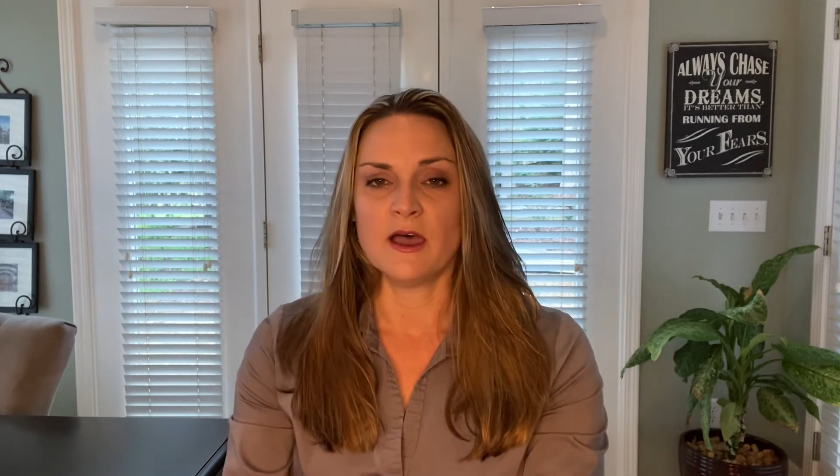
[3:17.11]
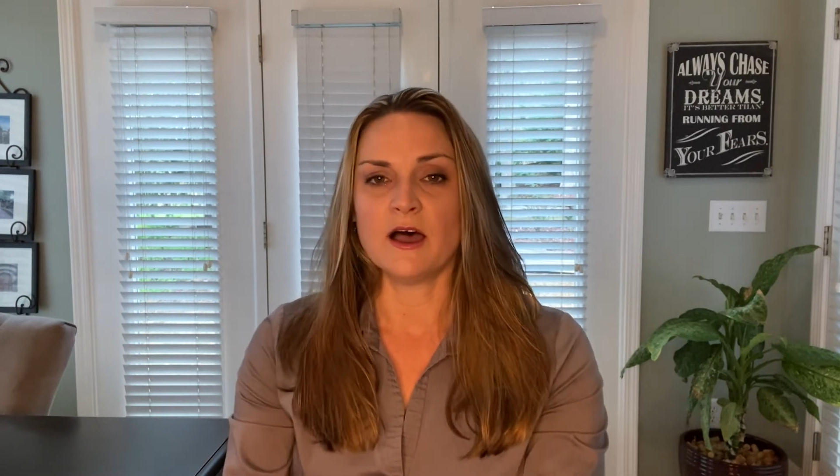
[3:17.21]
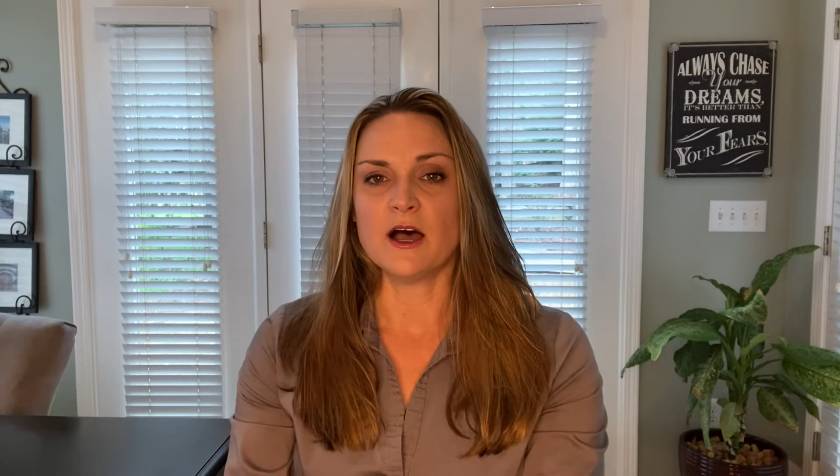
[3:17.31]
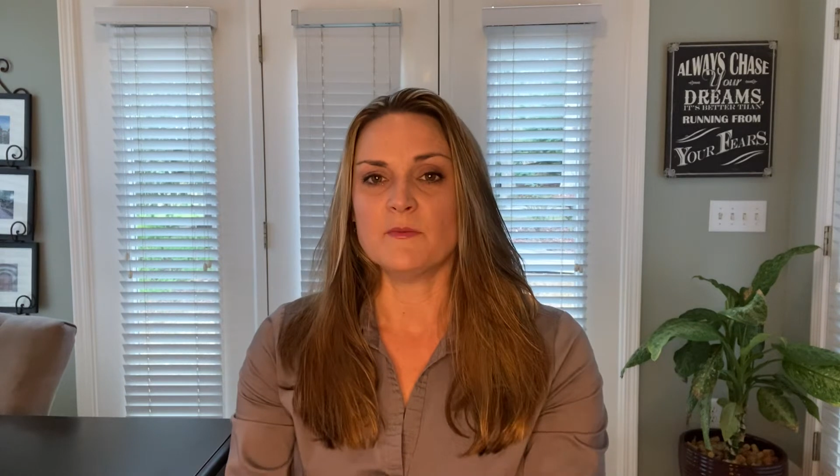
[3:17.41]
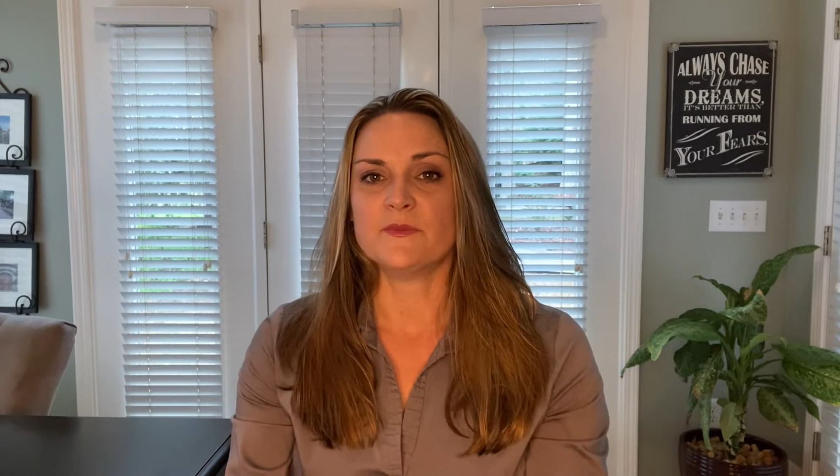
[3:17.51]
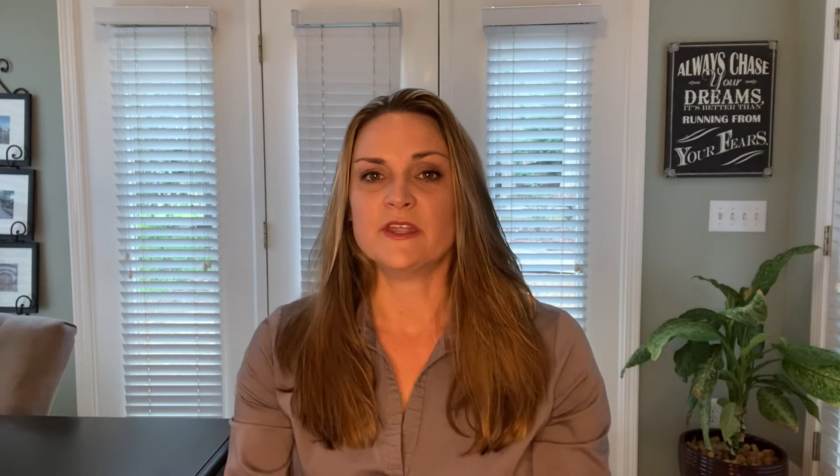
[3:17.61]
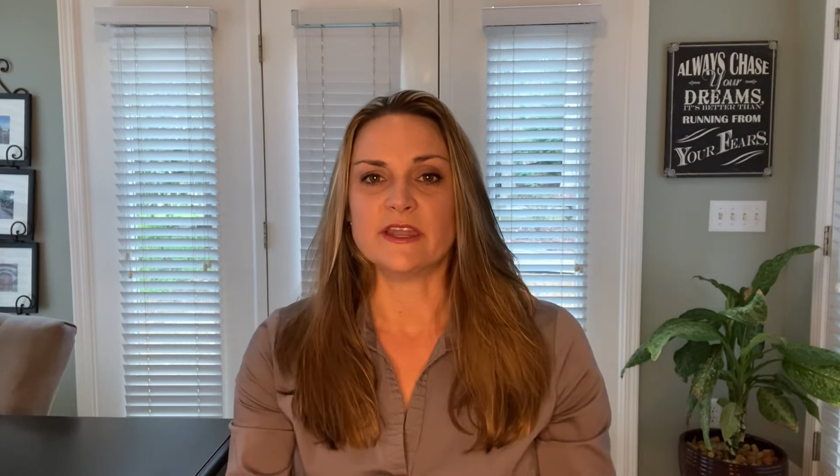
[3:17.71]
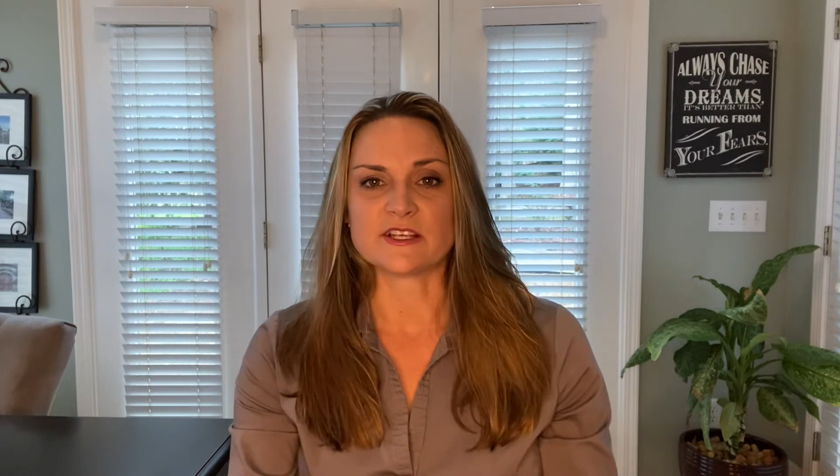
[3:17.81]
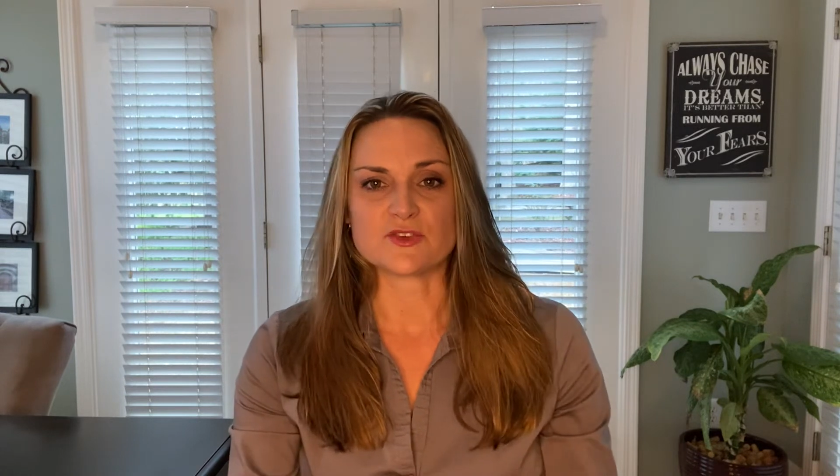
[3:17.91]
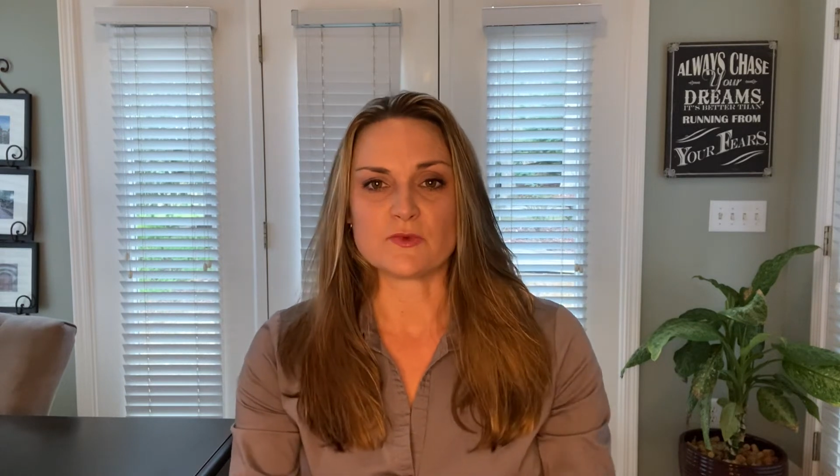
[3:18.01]
The
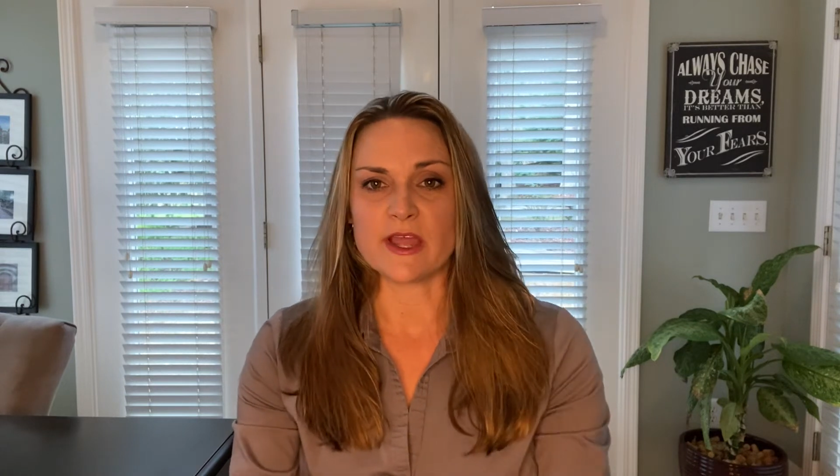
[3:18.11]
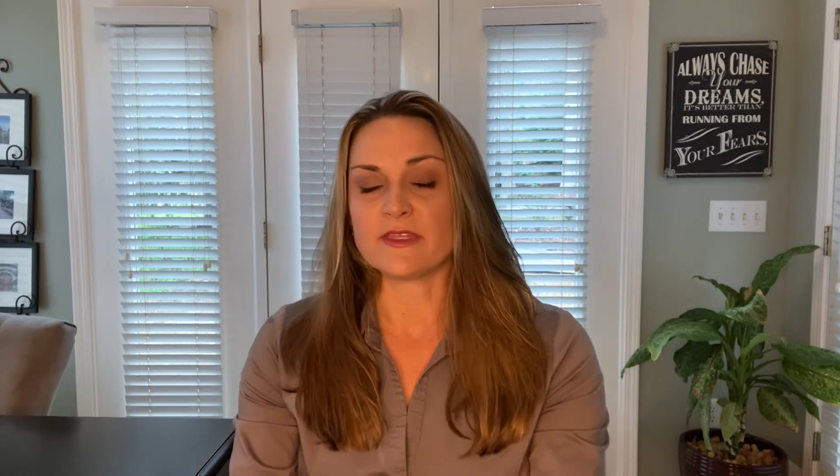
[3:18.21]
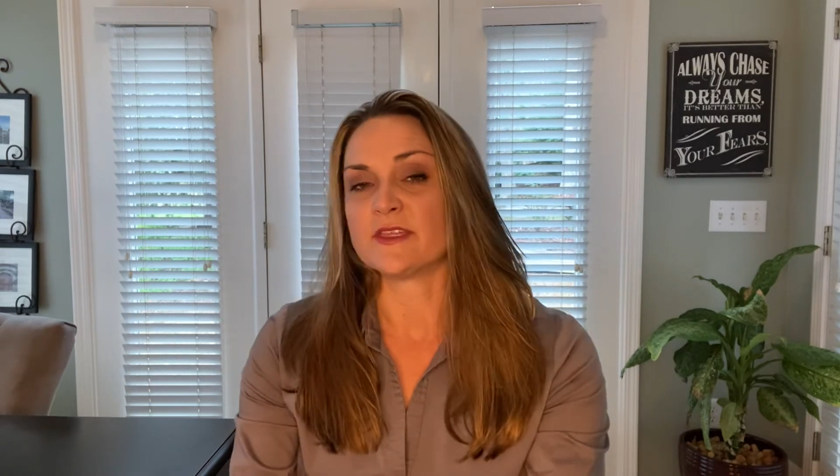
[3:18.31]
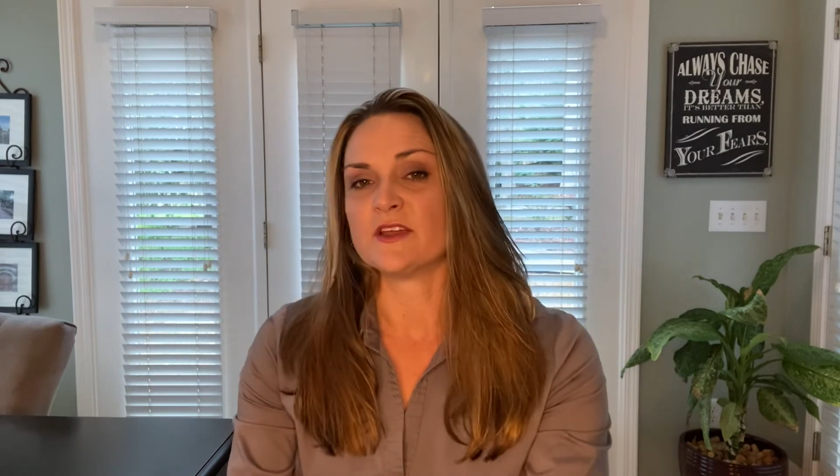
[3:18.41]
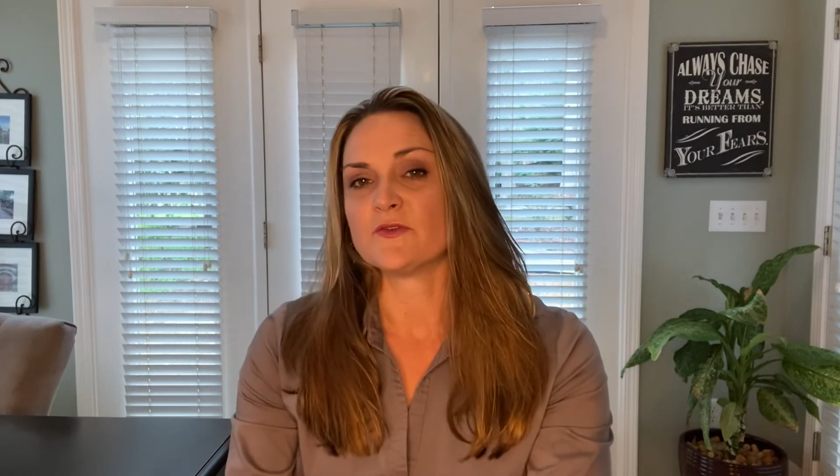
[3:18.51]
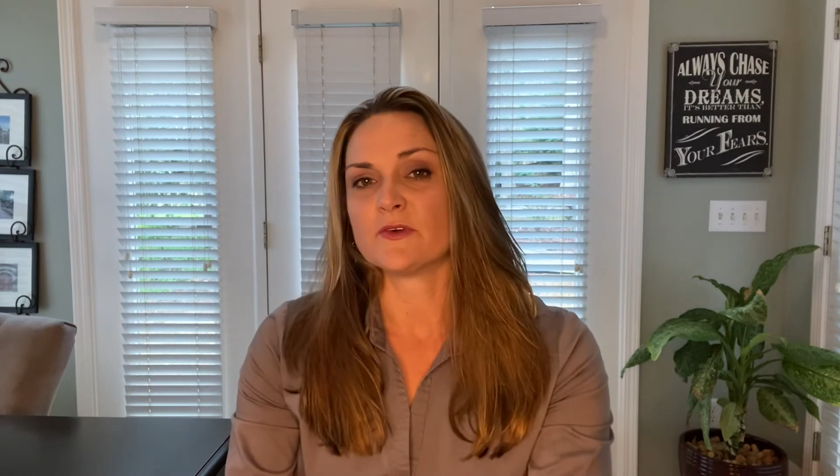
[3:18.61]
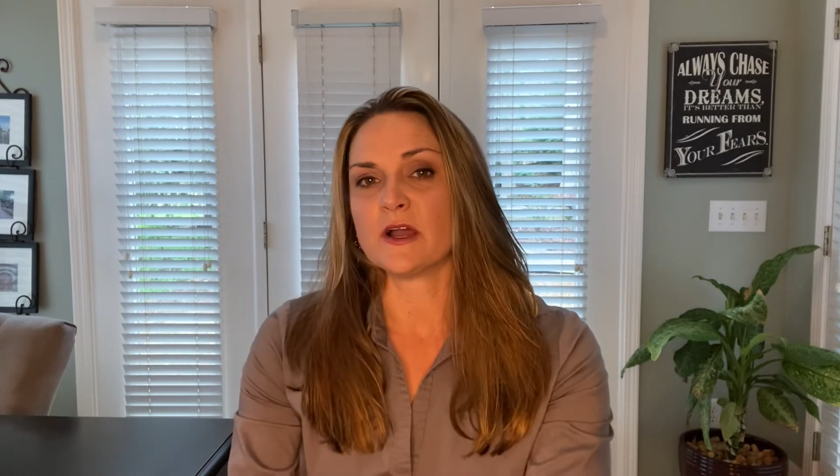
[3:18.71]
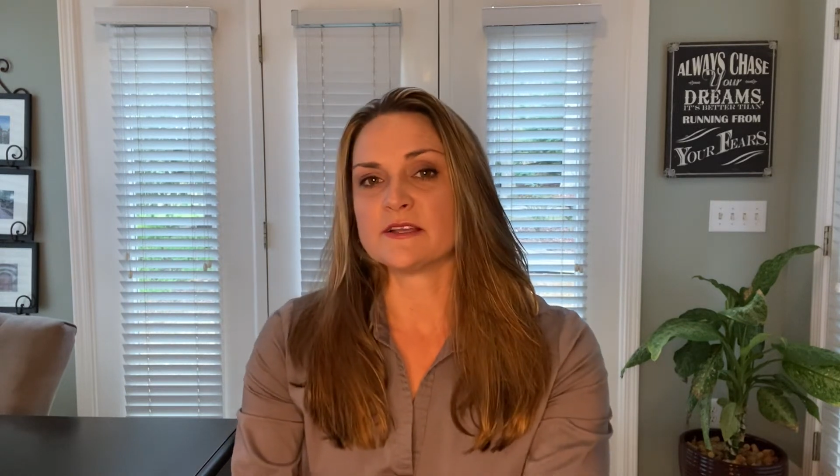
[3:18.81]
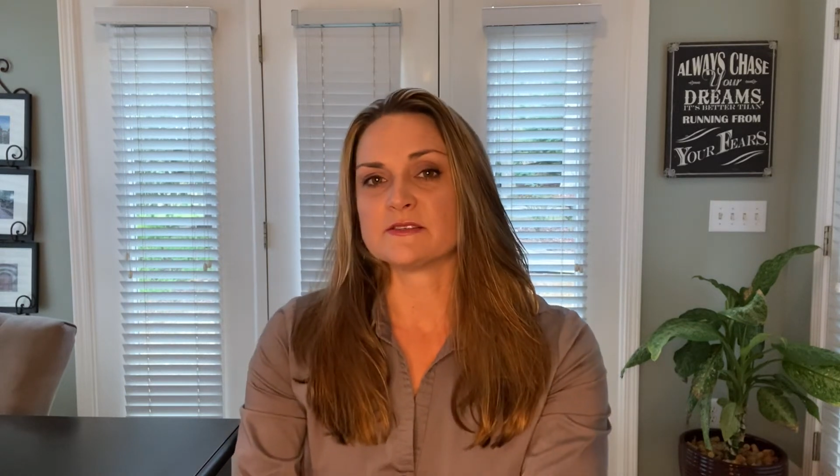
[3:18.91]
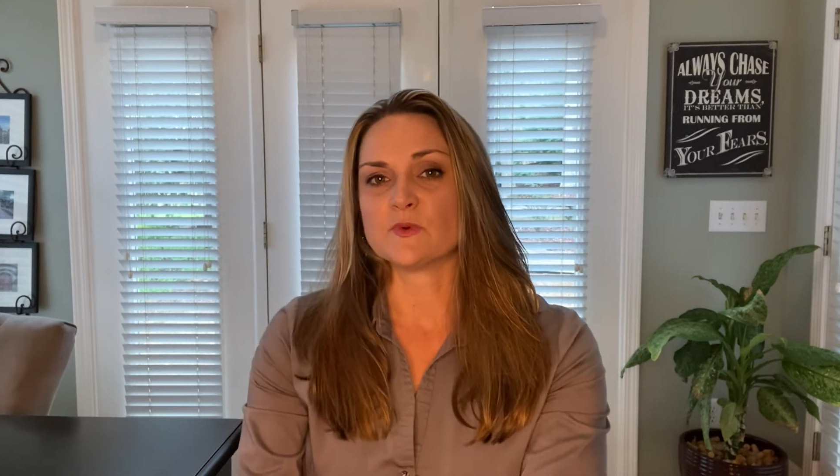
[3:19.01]
next right thing for
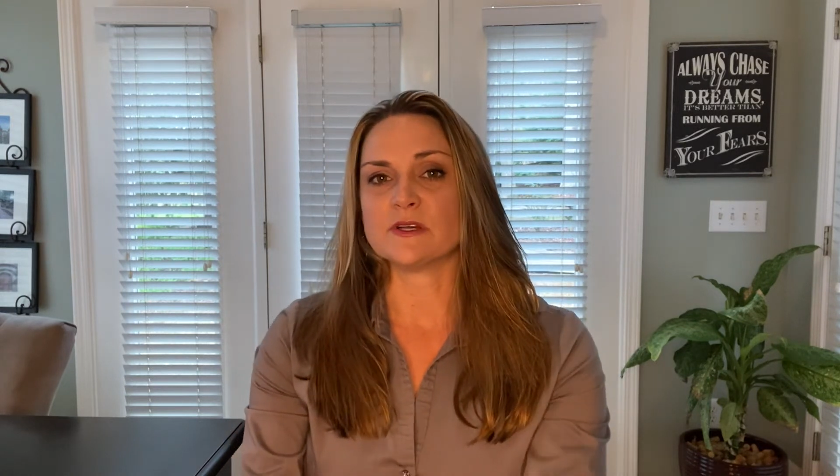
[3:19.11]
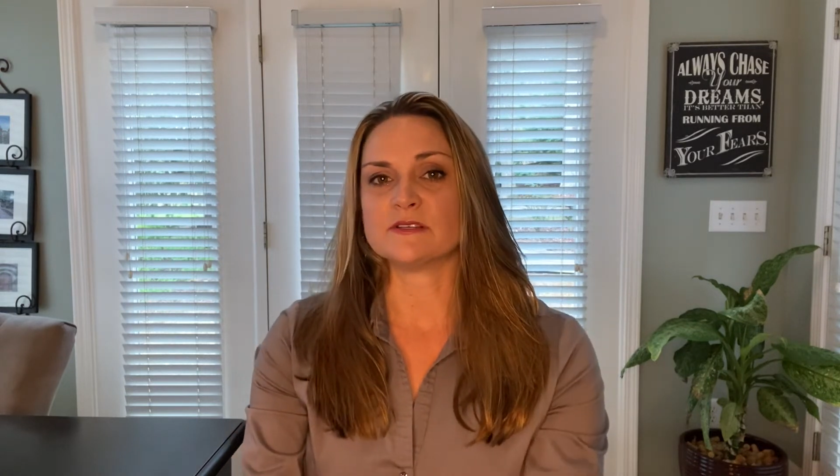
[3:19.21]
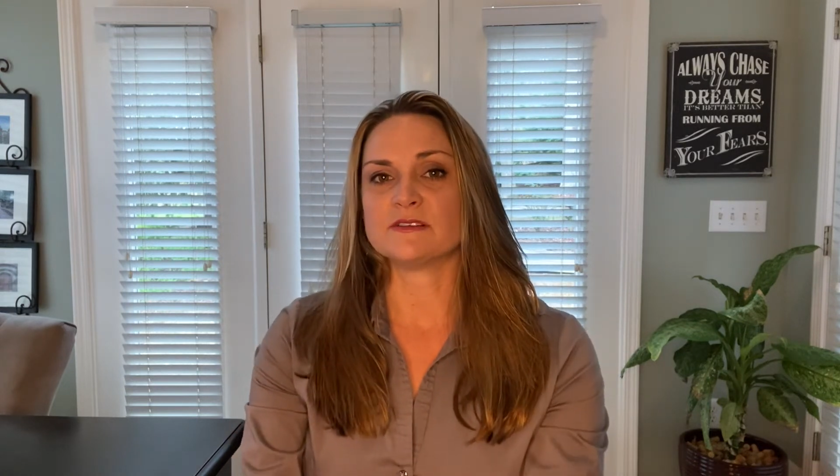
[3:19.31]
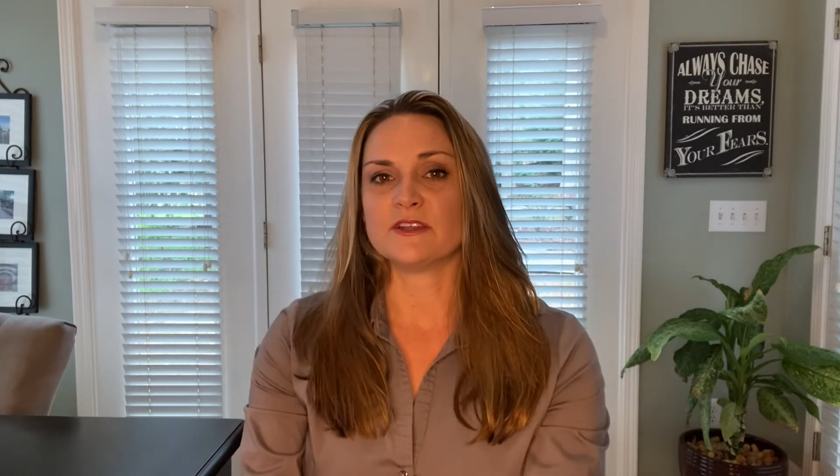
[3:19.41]
us was,